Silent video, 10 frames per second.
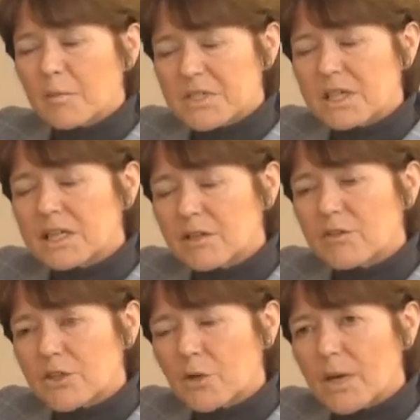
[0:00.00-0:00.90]
but particularly here
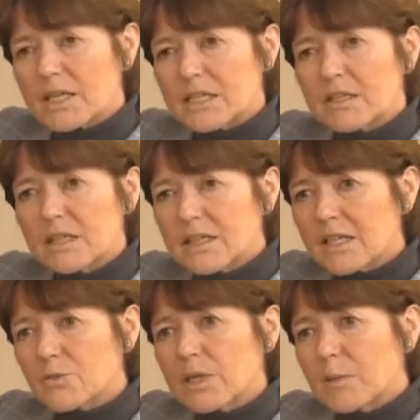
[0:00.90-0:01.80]
in the US, and I think
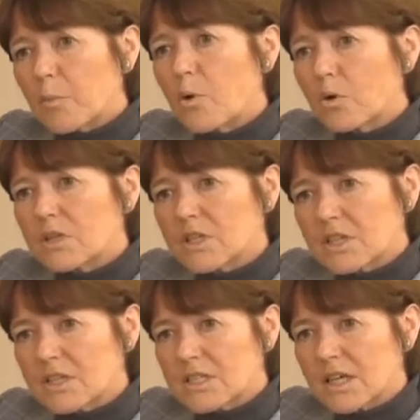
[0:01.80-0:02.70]
that's really important
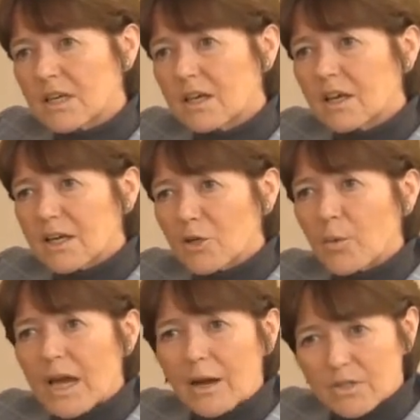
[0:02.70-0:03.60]
that
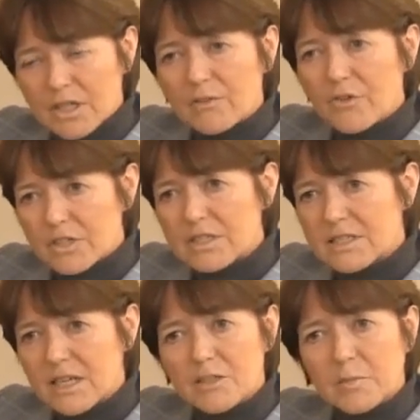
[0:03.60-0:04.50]
we're out here front and
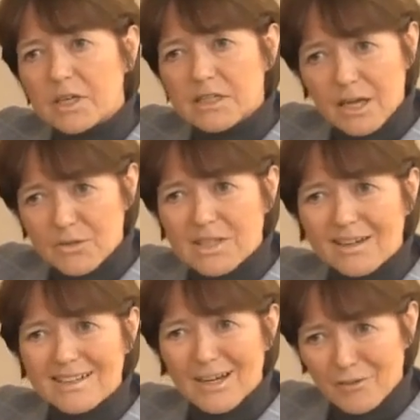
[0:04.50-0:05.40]
centre, because out of
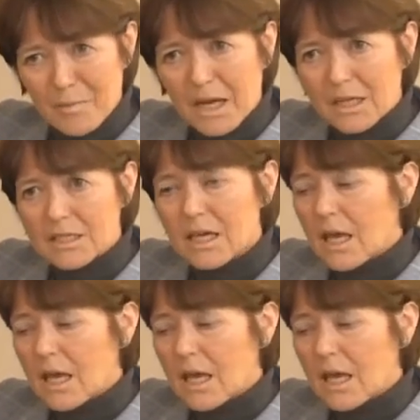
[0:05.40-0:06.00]
sight, out of mind.